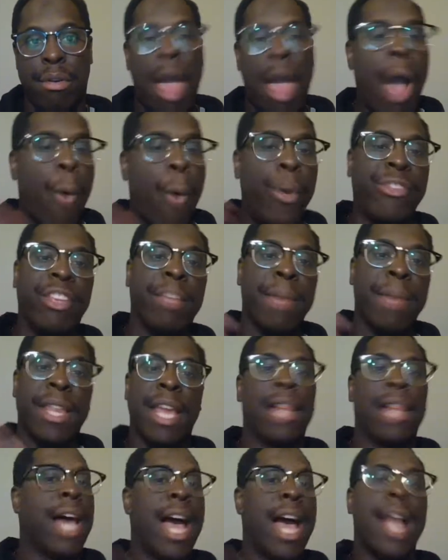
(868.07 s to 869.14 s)
I always think about
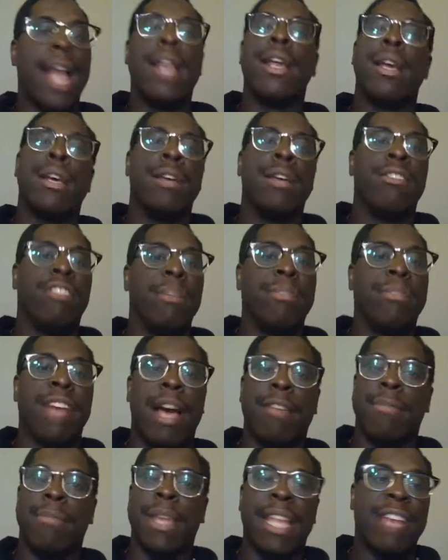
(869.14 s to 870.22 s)
that line
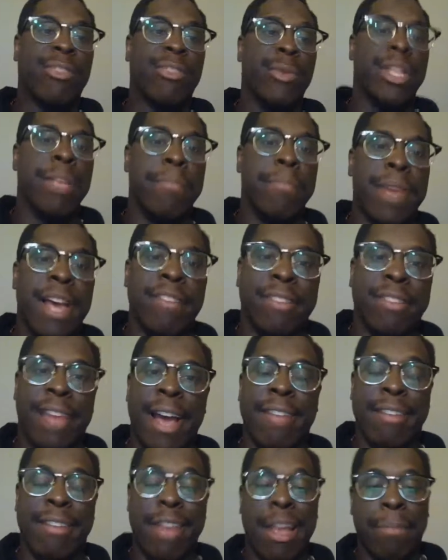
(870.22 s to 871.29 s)
sometimes, man. That's one of the best
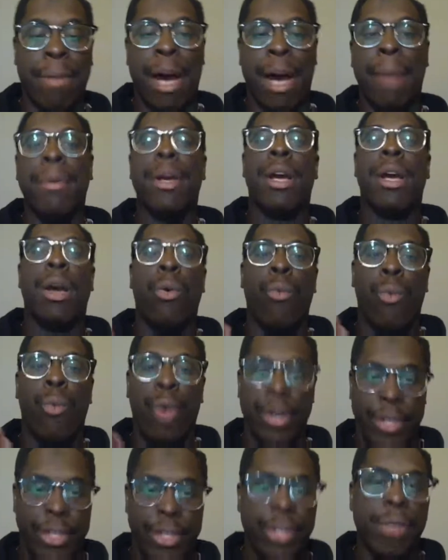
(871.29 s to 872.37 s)
lines in hip hop.
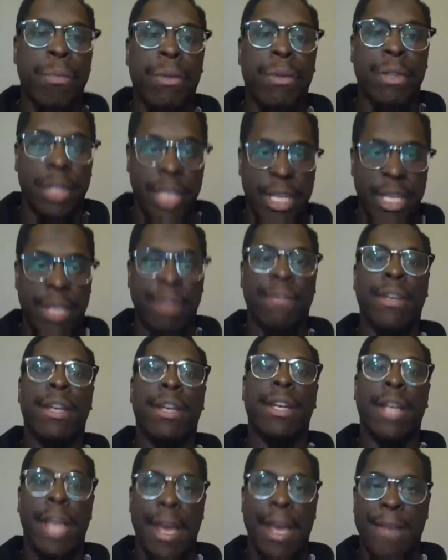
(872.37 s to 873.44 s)
What do you believe
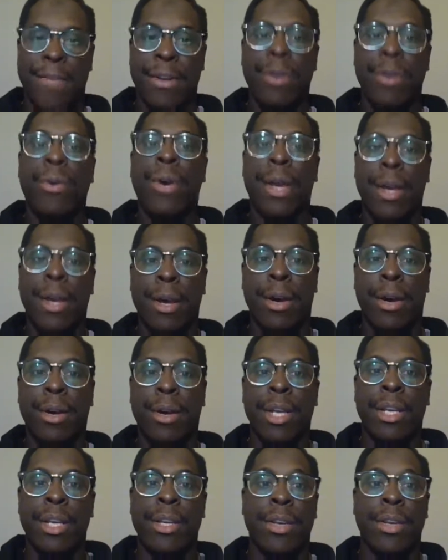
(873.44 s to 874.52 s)
in, heaven or
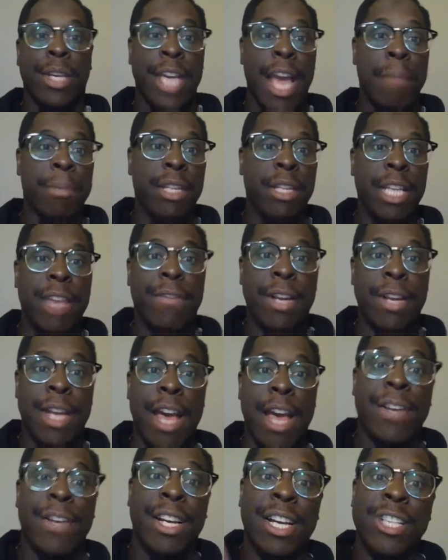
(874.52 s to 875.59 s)
hell? You can't believe in
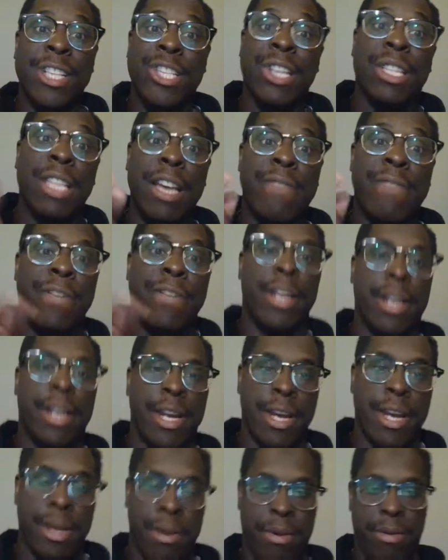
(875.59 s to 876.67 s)
heaven because you're living in
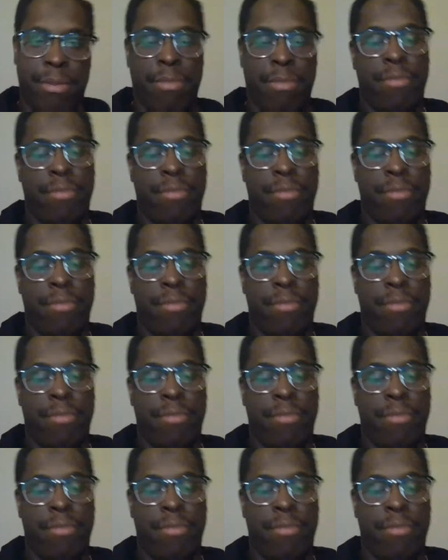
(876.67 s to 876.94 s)
hell.